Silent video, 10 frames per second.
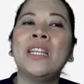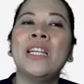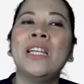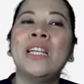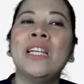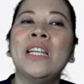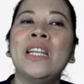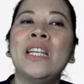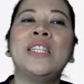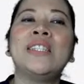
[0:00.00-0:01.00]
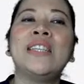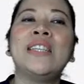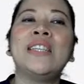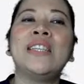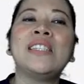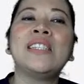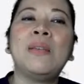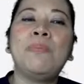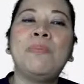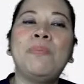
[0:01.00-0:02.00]
so when we say
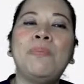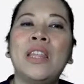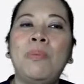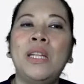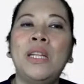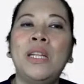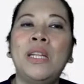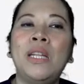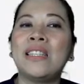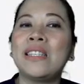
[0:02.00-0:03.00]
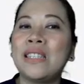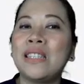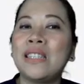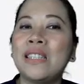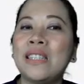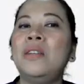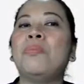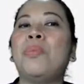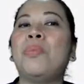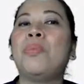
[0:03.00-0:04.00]
STP, that means it's standard
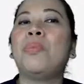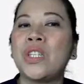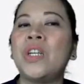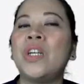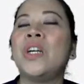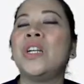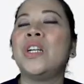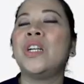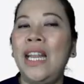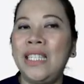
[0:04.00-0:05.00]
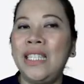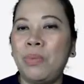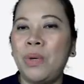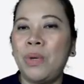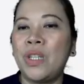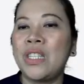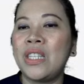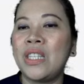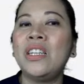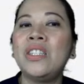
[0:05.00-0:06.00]
pressure and temperature,
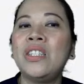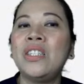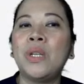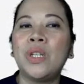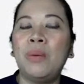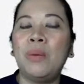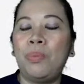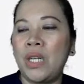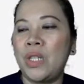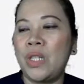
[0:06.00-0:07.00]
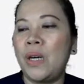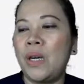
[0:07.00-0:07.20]
standard temperature and pressure.